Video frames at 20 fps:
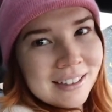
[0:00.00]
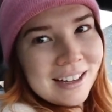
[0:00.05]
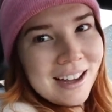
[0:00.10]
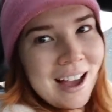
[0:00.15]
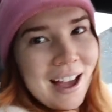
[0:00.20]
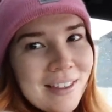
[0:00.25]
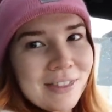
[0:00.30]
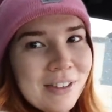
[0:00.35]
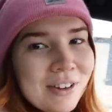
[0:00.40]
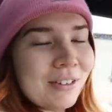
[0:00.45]

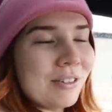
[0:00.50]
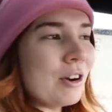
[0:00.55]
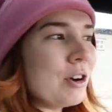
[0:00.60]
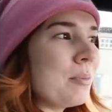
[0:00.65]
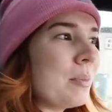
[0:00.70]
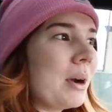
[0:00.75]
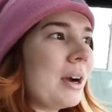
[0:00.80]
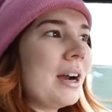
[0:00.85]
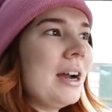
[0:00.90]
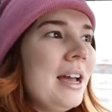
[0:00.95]
at the
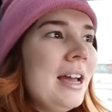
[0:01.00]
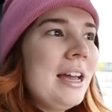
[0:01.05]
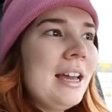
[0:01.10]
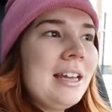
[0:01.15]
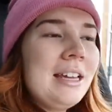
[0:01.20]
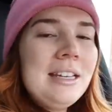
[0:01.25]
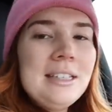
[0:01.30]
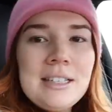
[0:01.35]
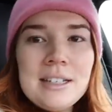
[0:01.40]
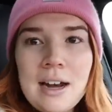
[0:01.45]
groomer.
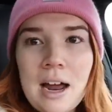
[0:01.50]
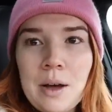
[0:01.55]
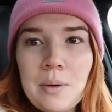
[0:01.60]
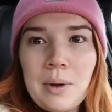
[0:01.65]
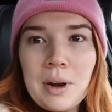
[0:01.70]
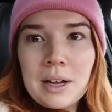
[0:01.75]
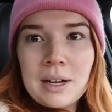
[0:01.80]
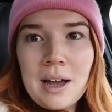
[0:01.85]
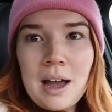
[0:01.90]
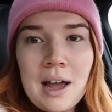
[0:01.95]
He did not
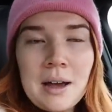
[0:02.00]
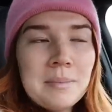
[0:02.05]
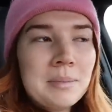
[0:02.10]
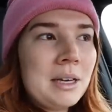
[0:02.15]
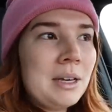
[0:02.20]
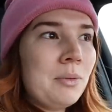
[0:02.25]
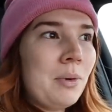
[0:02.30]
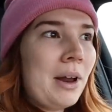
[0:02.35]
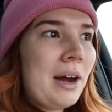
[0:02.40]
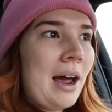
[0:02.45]
want to come.
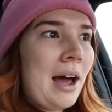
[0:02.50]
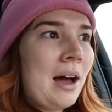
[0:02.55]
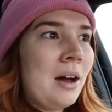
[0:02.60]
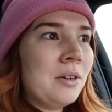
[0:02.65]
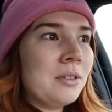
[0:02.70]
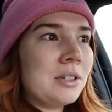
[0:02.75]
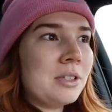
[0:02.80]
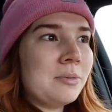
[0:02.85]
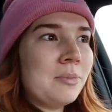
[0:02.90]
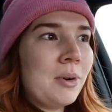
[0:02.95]
He went
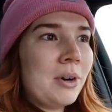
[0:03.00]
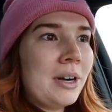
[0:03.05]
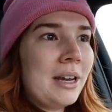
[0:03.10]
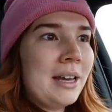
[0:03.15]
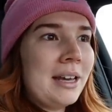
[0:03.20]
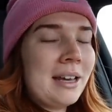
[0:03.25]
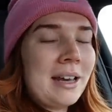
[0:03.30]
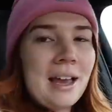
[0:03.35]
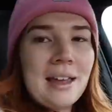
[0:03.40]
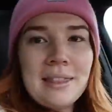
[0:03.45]
out this
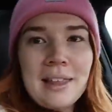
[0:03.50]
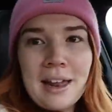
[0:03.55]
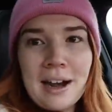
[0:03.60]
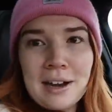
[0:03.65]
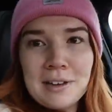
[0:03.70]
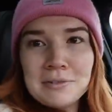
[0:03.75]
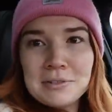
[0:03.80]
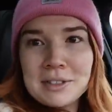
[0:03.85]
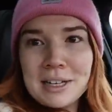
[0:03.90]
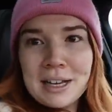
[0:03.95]
morning, and then
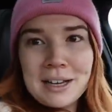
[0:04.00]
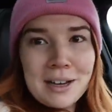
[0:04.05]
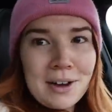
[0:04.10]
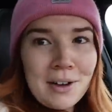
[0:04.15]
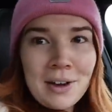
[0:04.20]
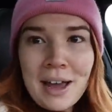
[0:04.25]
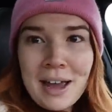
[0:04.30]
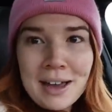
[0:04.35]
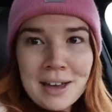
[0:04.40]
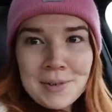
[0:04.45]
I was like,
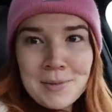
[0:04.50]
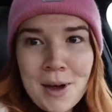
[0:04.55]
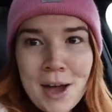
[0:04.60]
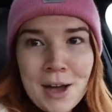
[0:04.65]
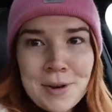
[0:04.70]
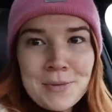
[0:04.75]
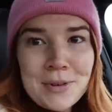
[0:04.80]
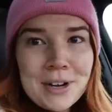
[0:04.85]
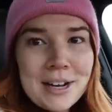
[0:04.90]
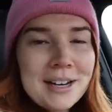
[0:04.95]
okay, come
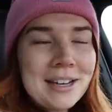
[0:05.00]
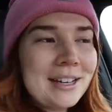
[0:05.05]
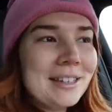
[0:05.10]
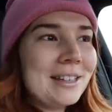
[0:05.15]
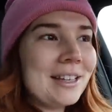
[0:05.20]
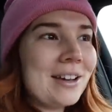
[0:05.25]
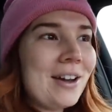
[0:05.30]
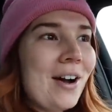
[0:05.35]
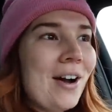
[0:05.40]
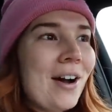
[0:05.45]
on, we're getting in
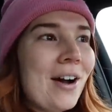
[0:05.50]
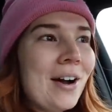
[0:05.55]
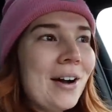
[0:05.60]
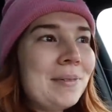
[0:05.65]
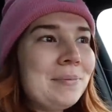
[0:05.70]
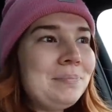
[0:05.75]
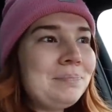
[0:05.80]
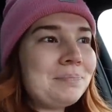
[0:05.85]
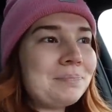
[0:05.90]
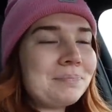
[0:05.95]
the
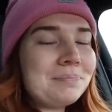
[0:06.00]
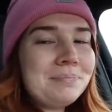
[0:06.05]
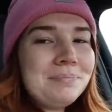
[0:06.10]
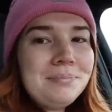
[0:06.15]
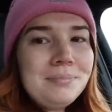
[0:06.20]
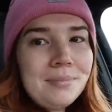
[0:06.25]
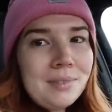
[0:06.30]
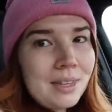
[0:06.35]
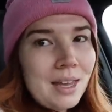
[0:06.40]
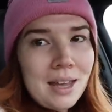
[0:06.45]
car.
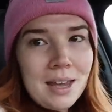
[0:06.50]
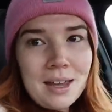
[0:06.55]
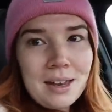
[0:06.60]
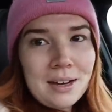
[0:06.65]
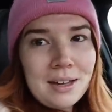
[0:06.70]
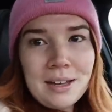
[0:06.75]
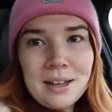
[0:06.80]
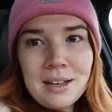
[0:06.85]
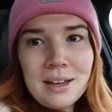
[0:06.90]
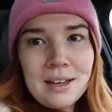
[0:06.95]

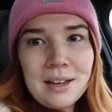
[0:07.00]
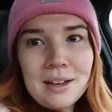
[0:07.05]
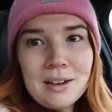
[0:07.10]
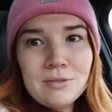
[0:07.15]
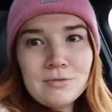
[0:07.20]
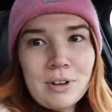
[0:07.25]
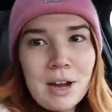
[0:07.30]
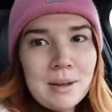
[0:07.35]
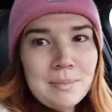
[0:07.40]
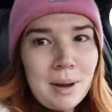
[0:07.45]
He
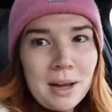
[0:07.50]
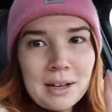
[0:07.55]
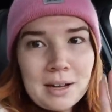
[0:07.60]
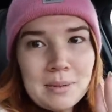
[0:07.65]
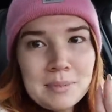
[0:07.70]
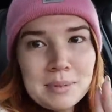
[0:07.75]
ran back